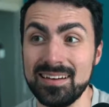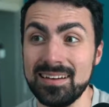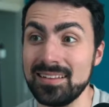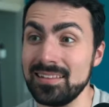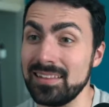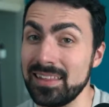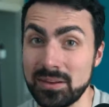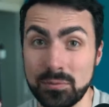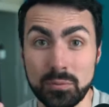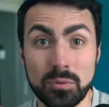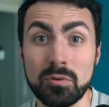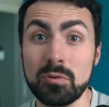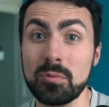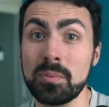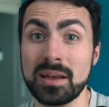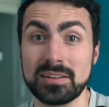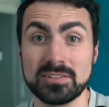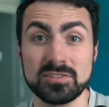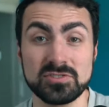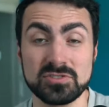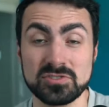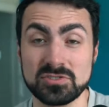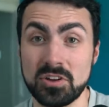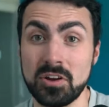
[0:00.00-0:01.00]
Like, we were about
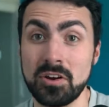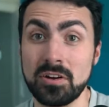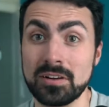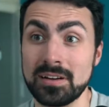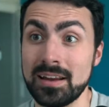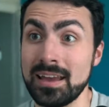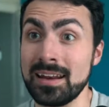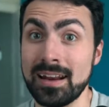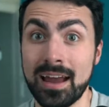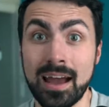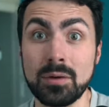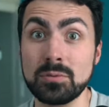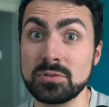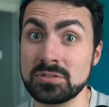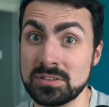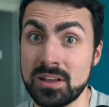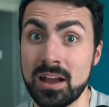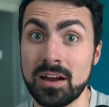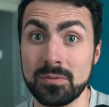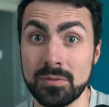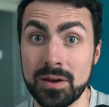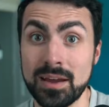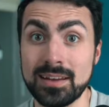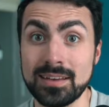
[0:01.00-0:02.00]
to start, and I was
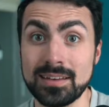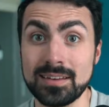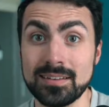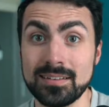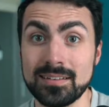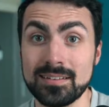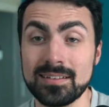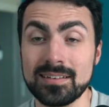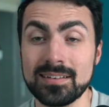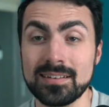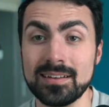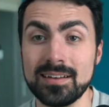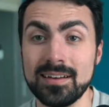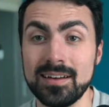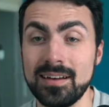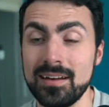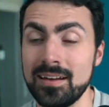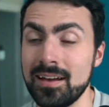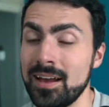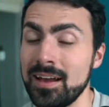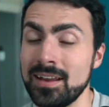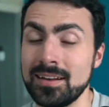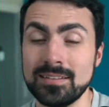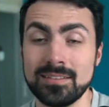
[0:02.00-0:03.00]
not ready.
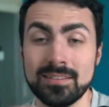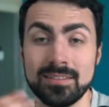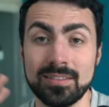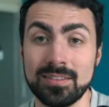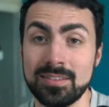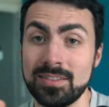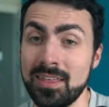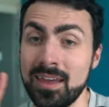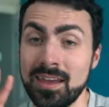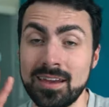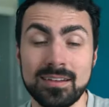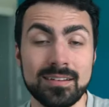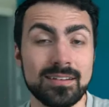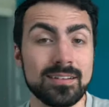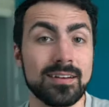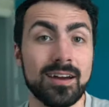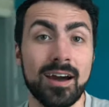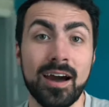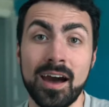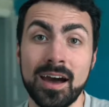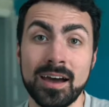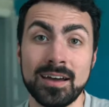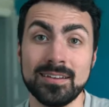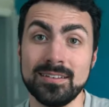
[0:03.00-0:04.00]
And thank
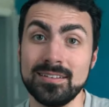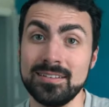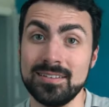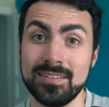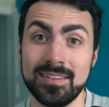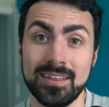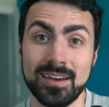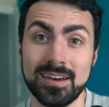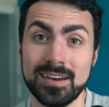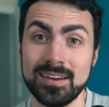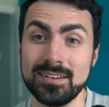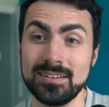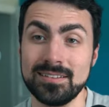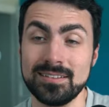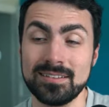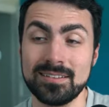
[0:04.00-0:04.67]
God that